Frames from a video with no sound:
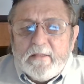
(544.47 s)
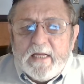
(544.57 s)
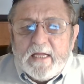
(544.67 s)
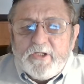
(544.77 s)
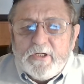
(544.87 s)

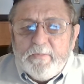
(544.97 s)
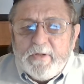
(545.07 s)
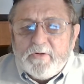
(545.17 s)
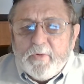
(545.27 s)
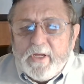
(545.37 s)
tension
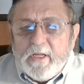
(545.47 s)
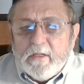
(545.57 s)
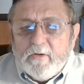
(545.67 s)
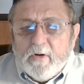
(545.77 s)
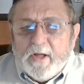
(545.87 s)
between
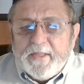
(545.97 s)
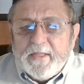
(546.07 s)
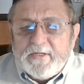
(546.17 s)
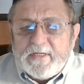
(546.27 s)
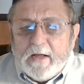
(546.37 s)
the North
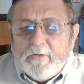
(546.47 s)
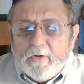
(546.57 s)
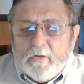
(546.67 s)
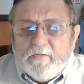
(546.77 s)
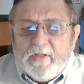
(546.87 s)
and the South
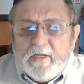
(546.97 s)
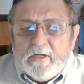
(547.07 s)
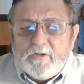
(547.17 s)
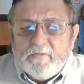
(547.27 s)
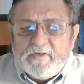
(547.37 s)
over the
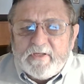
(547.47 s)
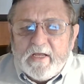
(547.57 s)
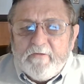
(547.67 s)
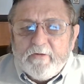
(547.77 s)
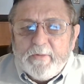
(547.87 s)
issue of
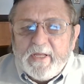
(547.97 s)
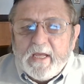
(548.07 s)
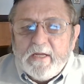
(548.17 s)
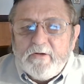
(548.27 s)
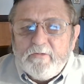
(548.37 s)
slavery
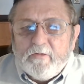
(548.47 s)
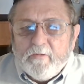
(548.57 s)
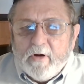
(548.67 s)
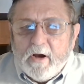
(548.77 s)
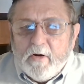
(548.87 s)
began to
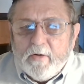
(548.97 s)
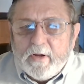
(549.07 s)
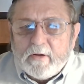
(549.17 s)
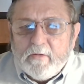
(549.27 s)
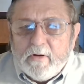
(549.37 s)
grow,
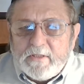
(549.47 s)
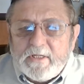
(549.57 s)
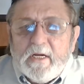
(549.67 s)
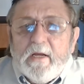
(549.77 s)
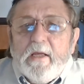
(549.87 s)
and of course
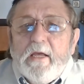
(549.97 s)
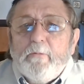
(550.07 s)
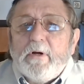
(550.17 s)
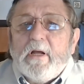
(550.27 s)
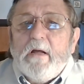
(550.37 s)
it
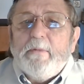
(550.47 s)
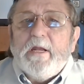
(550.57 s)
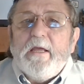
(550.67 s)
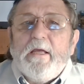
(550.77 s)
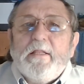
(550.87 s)
will
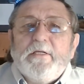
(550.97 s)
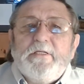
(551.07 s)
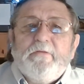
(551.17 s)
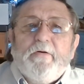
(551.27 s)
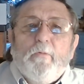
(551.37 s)
culminate in the
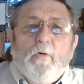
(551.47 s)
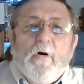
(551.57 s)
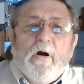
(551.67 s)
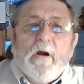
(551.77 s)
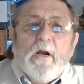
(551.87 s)
Civil
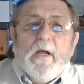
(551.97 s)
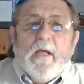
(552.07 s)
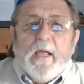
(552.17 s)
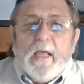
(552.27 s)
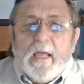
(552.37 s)
War,
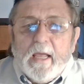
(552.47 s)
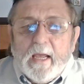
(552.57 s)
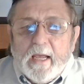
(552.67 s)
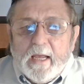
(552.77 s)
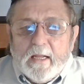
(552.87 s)

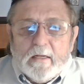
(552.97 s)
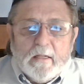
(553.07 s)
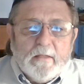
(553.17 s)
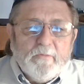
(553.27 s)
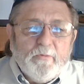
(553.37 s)
and
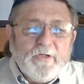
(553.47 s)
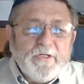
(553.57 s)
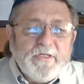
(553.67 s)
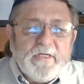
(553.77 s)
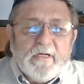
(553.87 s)
which
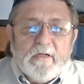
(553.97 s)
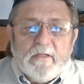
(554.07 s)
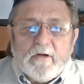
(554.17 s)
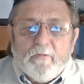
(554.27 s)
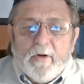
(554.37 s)
is still
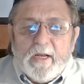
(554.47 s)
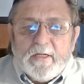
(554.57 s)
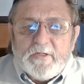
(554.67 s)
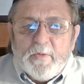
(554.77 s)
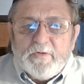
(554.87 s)
the
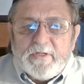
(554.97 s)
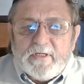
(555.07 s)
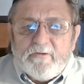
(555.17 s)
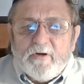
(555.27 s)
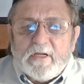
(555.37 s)
greatest, most
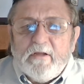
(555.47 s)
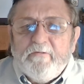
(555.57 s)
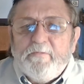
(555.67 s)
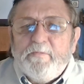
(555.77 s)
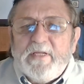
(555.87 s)

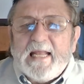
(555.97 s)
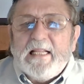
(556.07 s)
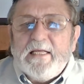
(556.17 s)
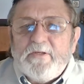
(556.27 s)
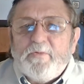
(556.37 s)
destructive,
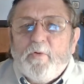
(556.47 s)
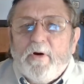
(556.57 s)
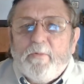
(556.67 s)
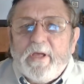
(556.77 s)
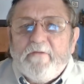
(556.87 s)
deadliest
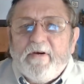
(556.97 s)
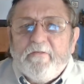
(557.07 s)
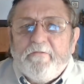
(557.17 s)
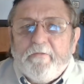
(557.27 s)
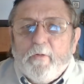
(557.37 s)
war we have
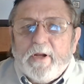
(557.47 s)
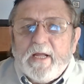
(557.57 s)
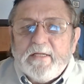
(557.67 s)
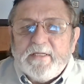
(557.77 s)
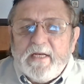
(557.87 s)
ever fought
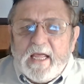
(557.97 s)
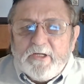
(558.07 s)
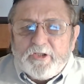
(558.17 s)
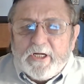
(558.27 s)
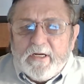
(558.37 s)
as a
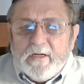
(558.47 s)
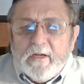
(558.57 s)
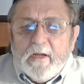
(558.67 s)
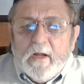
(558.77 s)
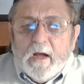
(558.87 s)
nation.
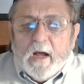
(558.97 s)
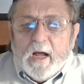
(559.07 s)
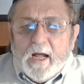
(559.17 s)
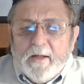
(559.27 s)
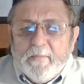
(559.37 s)

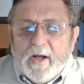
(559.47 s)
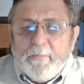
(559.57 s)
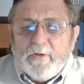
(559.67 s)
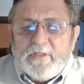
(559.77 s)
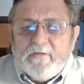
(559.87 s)

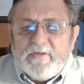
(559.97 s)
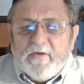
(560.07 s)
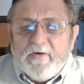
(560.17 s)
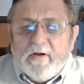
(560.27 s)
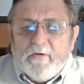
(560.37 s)
Upwards of
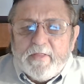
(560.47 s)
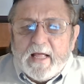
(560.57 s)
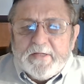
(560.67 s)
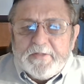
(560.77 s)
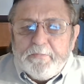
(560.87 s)

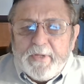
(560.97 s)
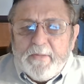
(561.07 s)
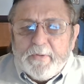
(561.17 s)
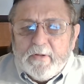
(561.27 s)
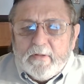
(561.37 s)
700,000
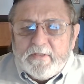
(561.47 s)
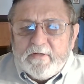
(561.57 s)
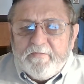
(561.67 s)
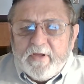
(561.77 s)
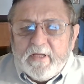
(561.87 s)
people,
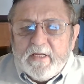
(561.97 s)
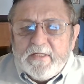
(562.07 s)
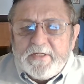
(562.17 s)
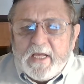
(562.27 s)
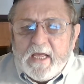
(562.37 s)

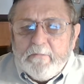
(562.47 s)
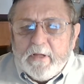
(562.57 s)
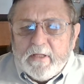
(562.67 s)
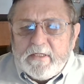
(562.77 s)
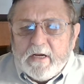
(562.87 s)
civilians and
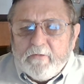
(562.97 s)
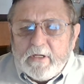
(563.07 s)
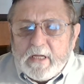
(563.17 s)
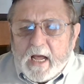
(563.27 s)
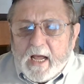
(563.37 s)
military,
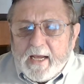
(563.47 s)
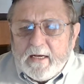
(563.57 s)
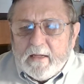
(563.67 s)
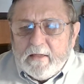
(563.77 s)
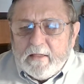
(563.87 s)

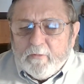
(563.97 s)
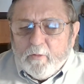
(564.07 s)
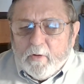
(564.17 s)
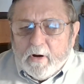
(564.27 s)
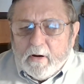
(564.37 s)
died in the
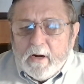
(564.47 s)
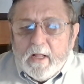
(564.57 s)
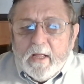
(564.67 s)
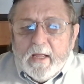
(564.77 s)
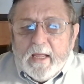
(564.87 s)
war,
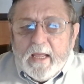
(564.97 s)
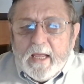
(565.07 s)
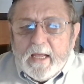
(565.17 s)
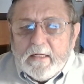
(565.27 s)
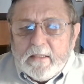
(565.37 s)

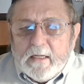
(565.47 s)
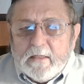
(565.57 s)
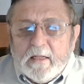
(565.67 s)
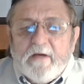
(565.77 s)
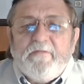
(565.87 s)
and
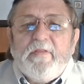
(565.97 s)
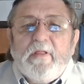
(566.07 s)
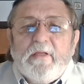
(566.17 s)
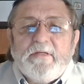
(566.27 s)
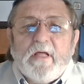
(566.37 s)
it left
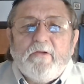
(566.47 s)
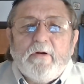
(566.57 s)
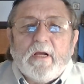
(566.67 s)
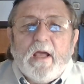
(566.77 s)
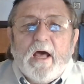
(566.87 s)
the
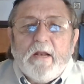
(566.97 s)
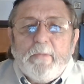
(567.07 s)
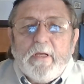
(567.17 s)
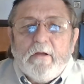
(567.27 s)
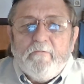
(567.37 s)
Southern
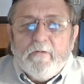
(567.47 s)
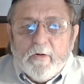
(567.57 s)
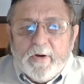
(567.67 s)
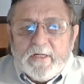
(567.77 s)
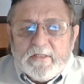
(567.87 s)
economy in
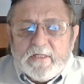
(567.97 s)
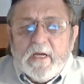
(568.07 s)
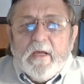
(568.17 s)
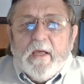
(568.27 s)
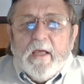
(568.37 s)
ruins.
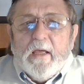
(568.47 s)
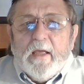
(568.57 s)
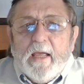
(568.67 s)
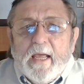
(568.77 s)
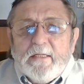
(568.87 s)

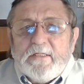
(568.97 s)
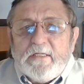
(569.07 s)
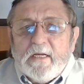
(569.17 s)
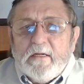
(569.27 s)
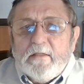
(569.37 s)
And
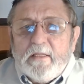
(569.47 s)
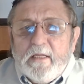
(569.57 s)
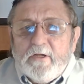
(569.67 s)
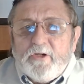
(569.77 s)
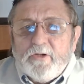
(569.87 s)
still
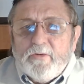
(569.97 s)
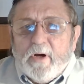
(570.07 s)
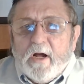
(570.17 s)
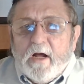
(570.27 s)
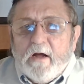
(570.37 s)
the issue
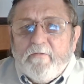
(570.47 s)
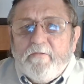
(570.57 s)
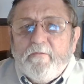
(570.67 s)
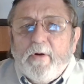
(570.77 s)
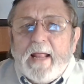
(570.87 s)
of
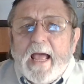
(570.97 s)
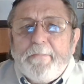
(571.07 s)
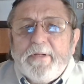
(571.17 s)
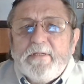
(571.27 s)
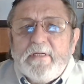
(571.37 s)
what
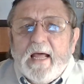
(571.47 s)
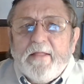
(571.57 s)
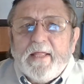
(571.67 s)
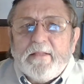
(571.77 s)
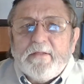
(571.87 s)
happens
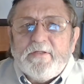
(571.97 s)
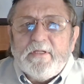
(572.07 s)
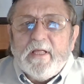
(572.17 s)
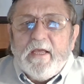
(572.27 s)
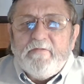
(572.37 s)
now that the
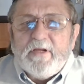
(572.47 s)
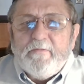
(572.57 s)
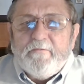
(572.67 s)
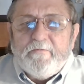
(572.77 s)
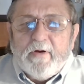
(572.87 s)
slaves have
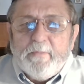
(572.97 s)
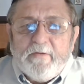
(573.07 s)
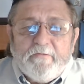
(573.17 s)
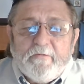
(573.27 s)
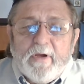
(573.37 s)

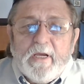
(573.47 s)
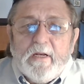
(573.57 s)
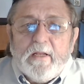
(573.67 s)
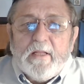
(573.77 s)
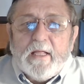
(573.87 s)
been
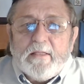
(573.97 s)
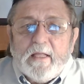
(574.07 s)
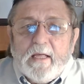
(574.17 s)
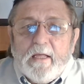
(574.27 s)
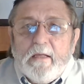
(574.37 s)
freed and that
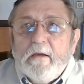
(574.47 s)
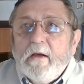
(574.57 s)
their